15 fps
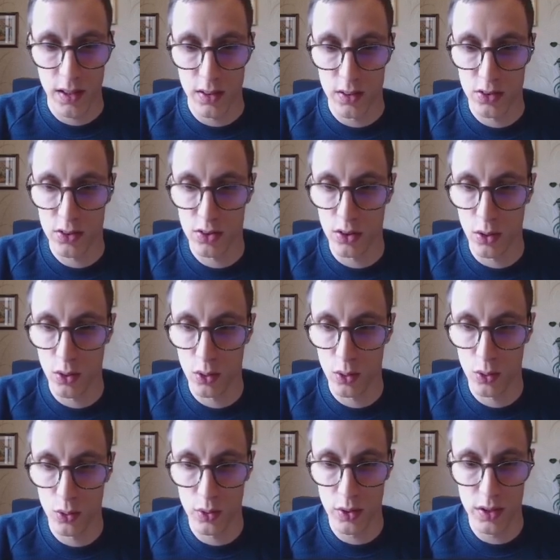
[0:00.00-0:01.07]

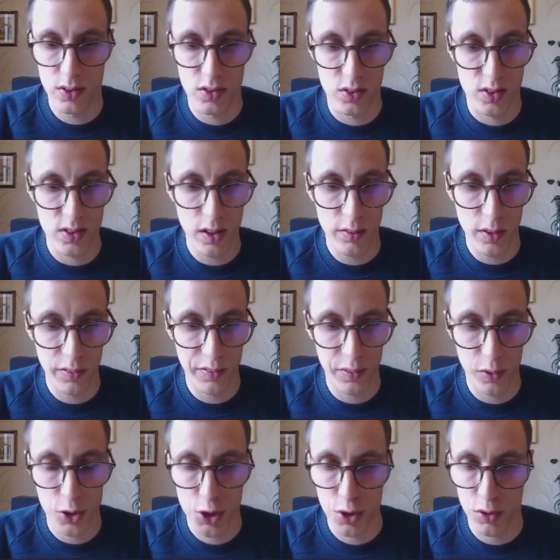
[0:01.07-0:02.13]
So it's a server
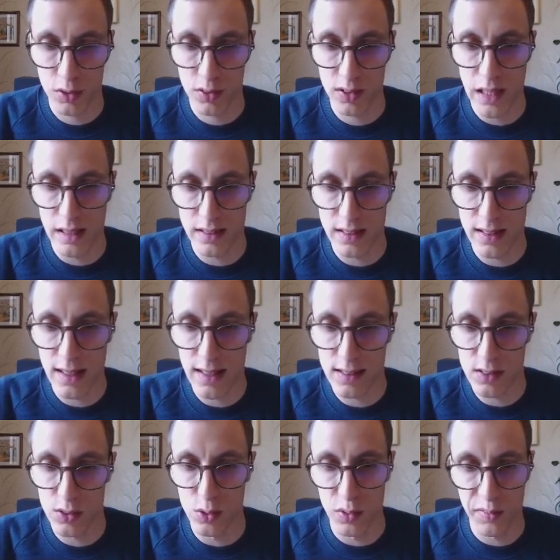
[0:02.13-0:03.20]
function that
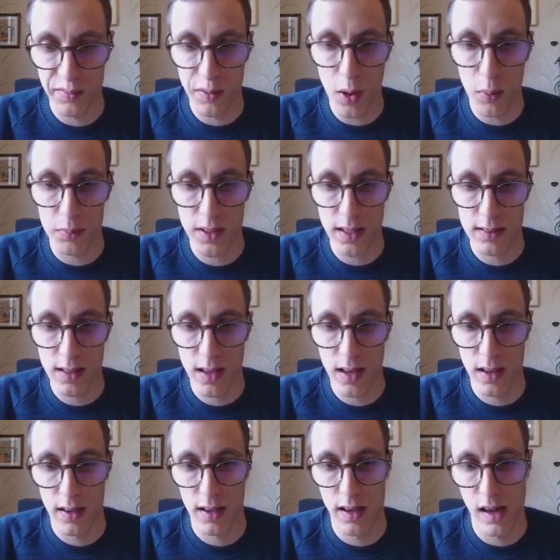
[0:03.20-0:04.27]
gets the form
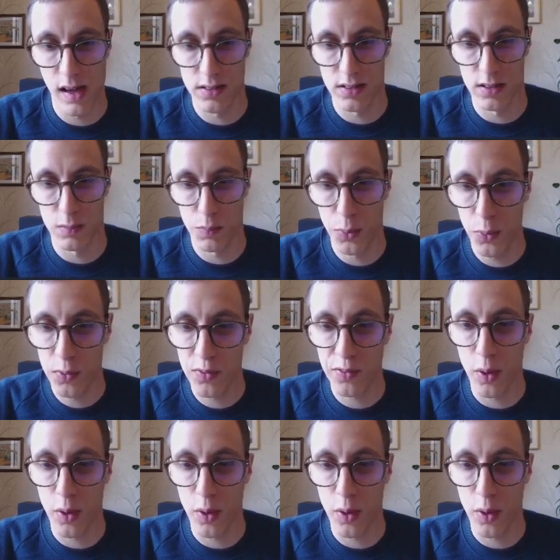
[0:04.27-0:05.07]
data as input.